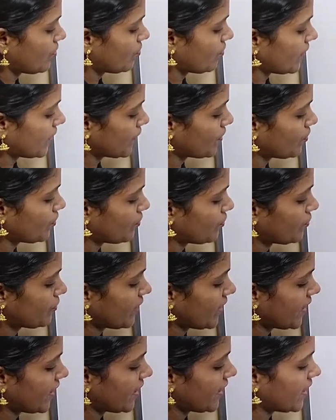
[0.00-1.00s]
phi of
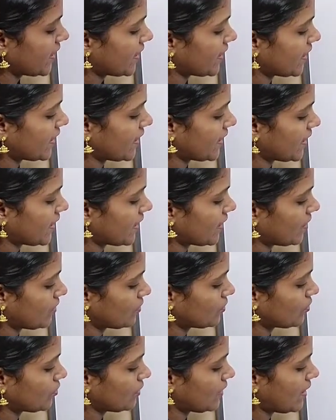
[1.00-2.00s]
A equal
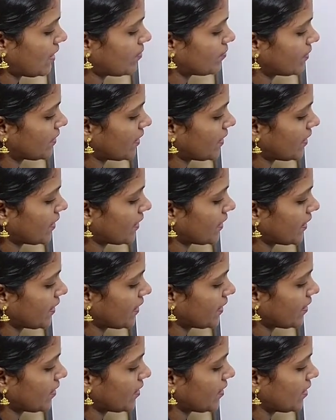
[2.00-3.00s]
to lambda
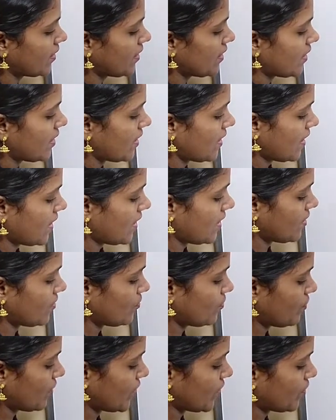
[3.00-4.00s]
A,
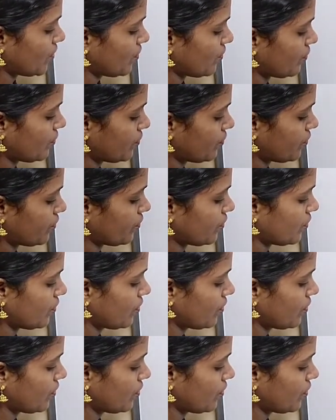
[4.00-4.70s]
and phi of